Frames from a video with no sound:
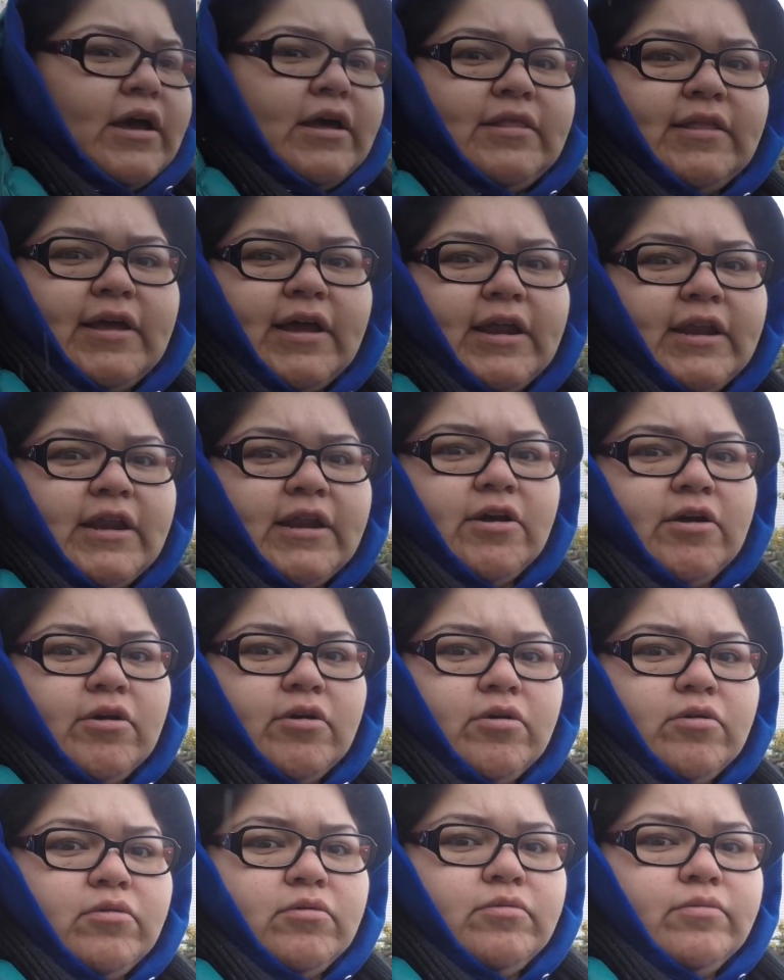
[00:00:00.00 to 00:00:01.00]
I think I need to
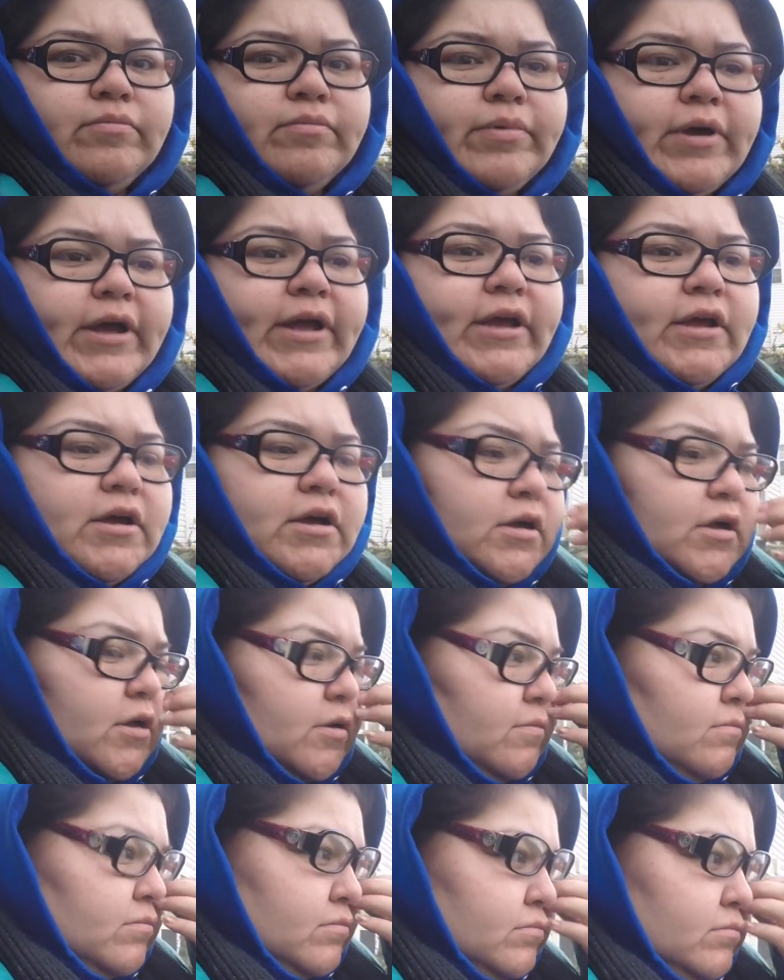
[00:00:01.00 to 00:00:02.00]
go buy
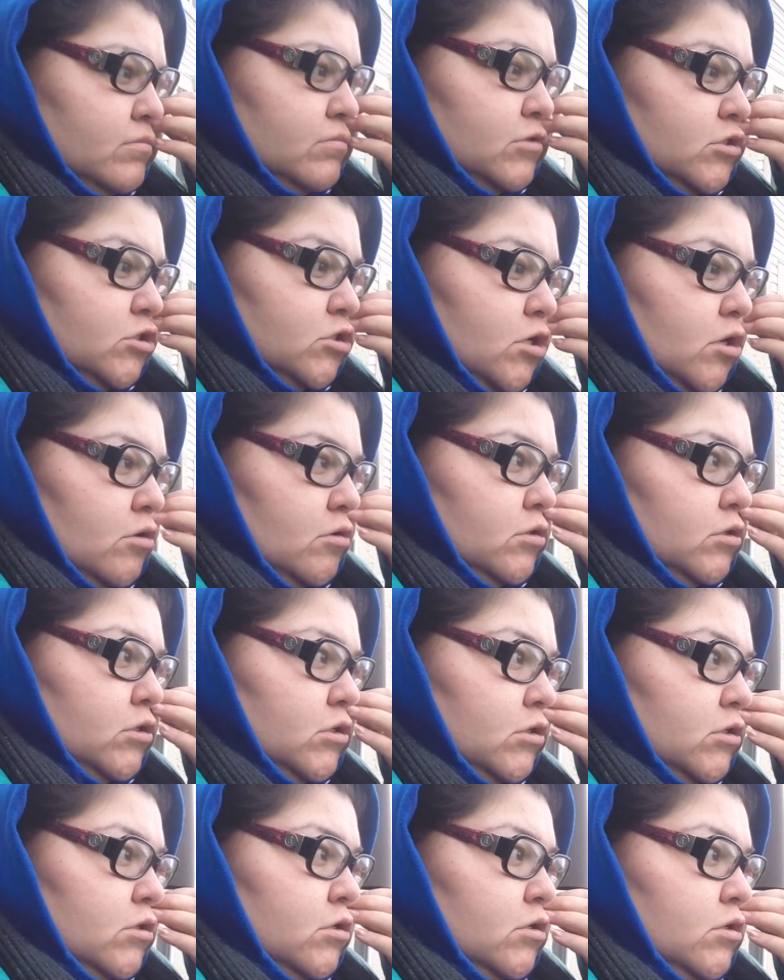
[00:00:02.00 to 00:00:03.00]
salt,
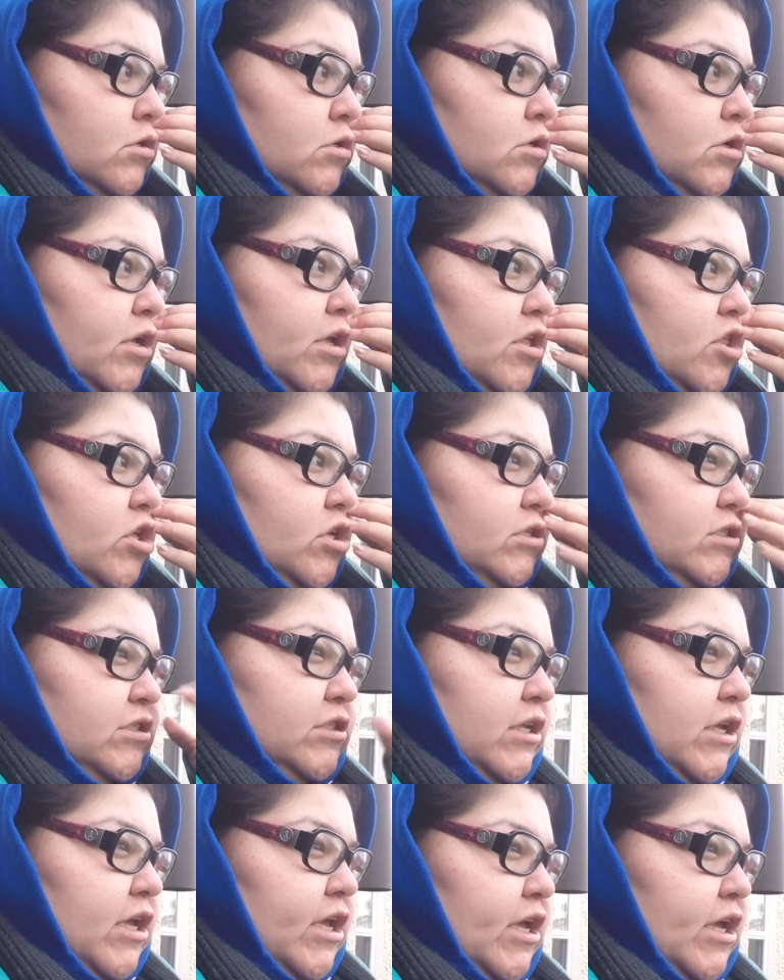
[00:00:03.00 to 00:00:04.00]
I mean,
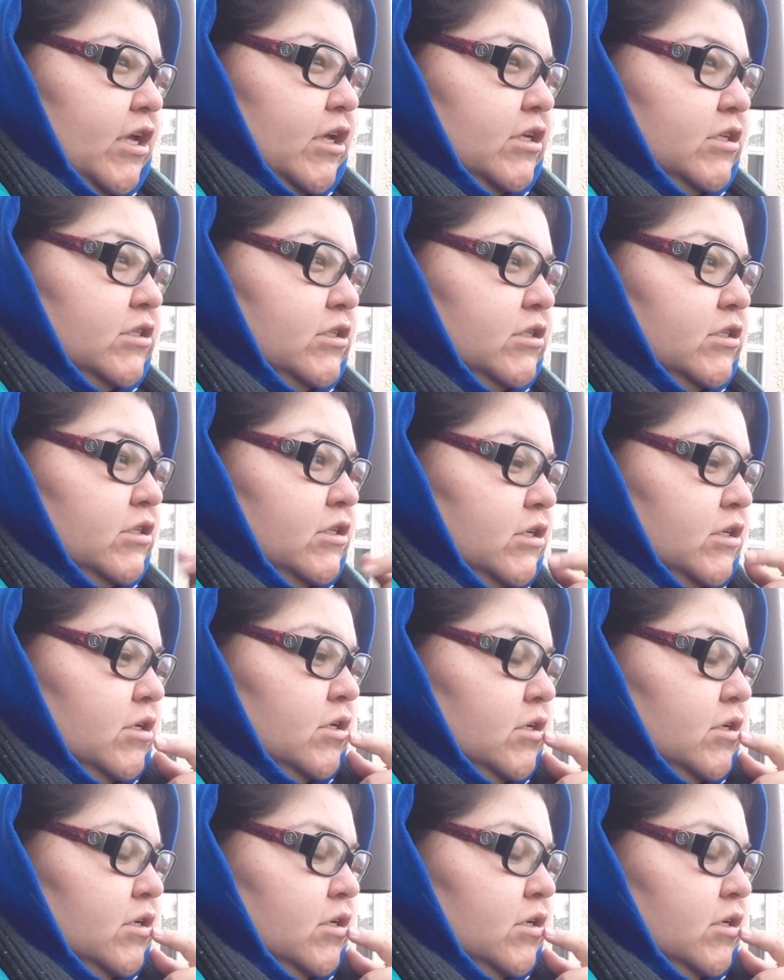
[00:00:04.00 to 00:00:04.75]
just in case.